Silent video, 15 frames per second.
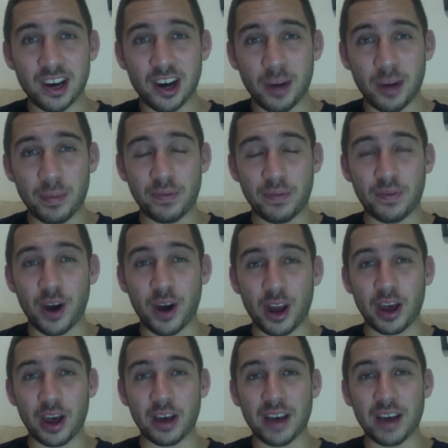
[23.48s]
I'm a
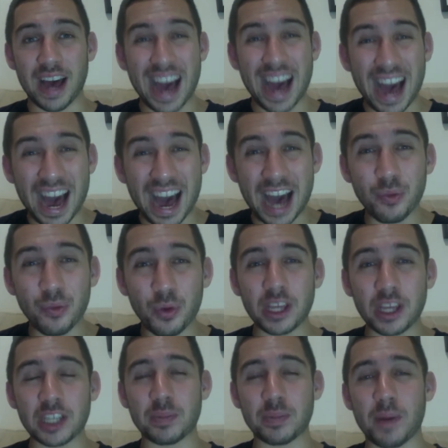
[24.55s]
fighter. A hard
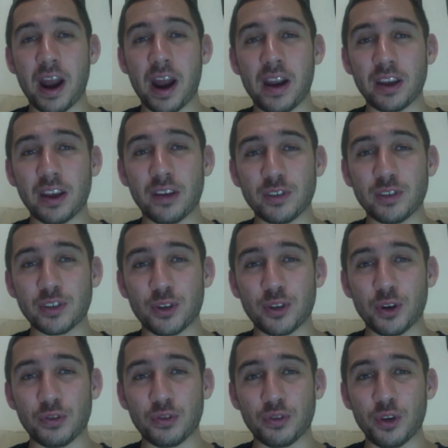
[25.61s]
week of sparring I've just
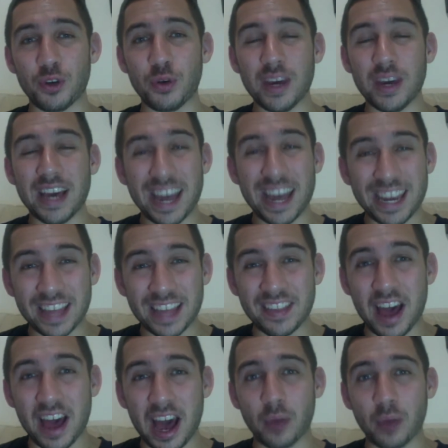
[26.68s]
got through.
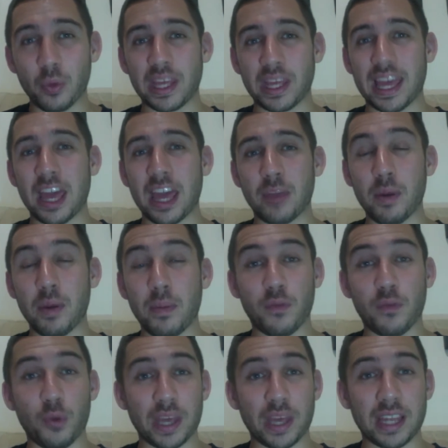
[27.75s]
Another hard week ahead of me
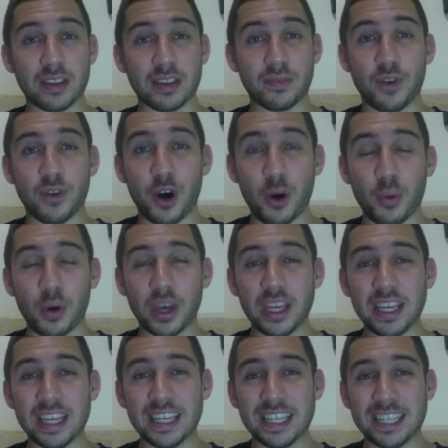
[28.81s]
before we get into fight week.
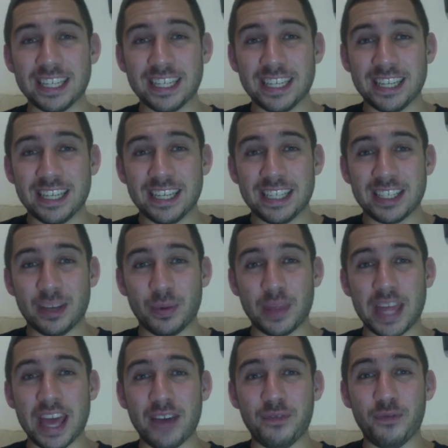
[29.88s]
So
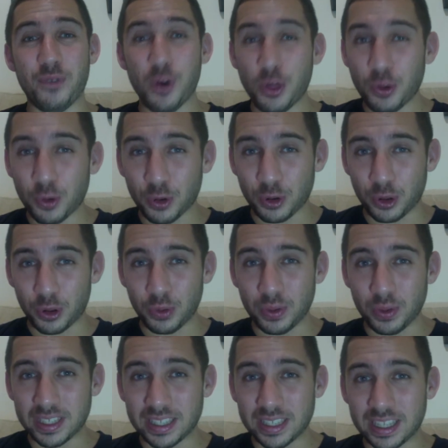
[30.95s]
without further
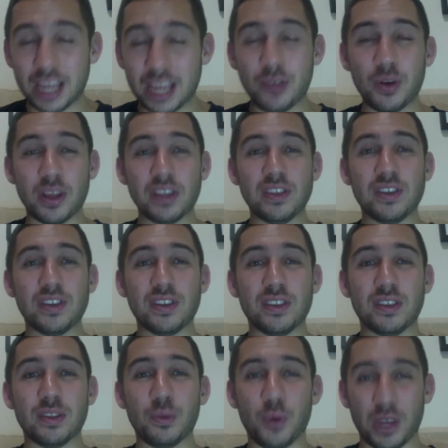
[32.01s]
ado, here is
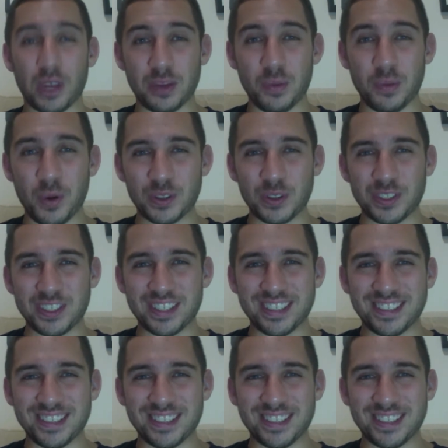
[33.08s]
the week that was.